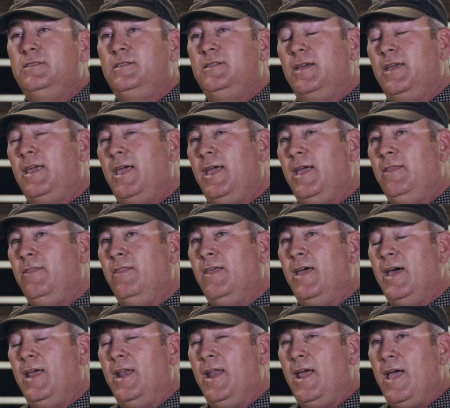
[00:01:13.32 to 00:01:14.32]
to gain
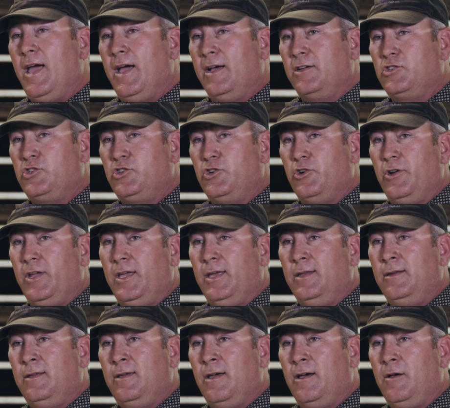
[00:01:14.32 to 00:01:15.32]
that extra
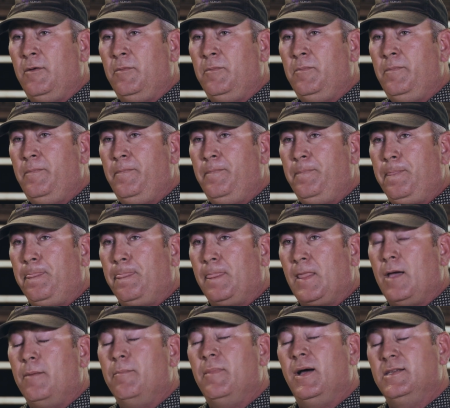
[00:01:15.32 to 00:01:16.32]
income
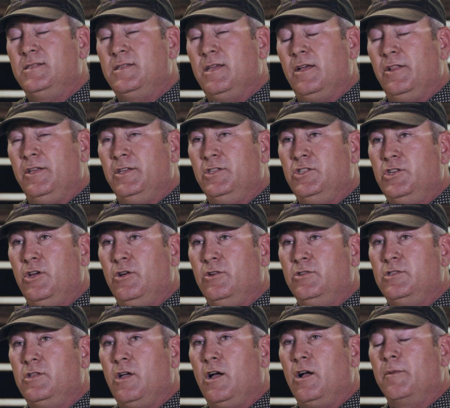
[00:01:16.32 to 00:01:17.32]
by selling show
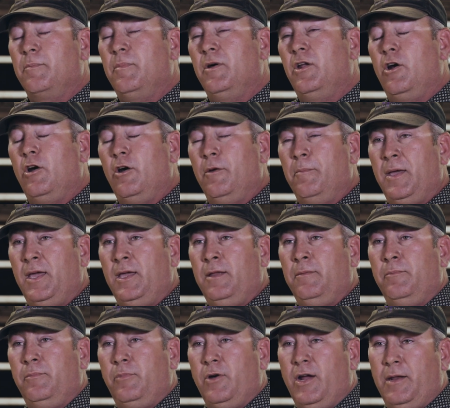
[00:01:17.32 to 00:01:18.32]
stock. But our
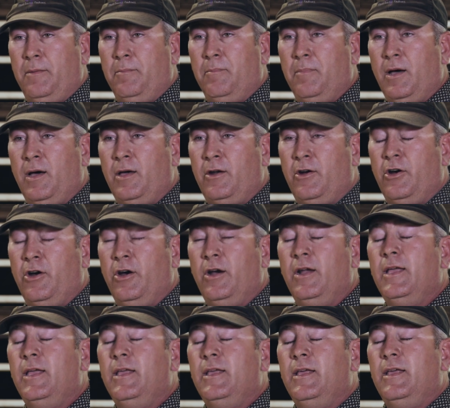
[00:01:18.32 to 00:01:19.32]
main bread and butter
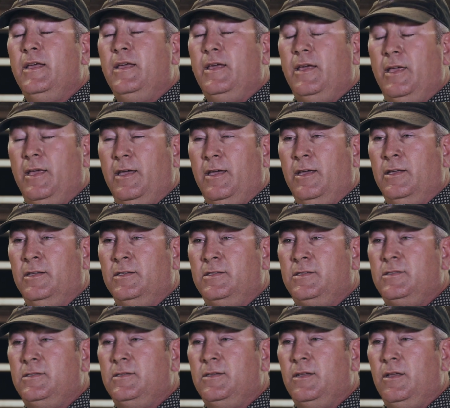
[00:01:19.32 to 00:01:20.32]

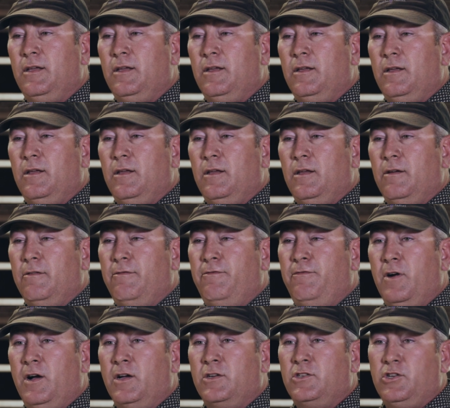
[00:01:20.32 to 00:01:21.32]
is
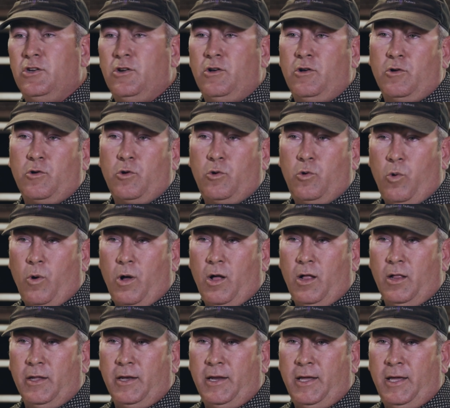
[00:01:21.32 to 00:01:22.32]
functional,
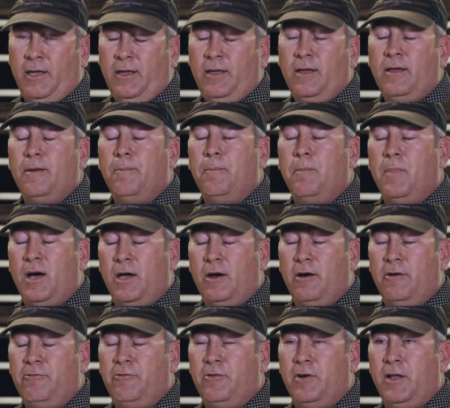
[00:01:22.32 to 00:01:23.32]
quality,
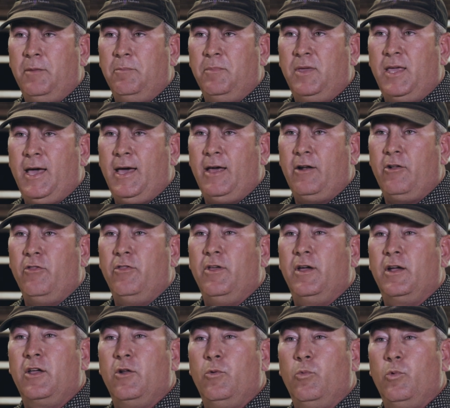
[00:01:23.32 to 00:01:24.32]
moderate frame cattle
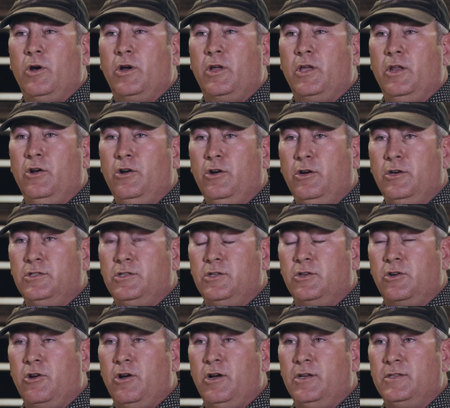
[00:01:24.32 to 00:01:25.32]
that can work in herds
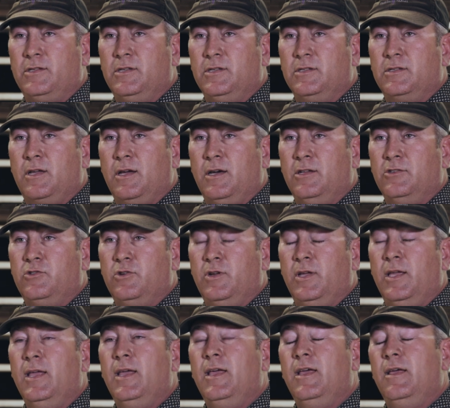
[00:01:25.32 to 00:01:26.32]
across this country.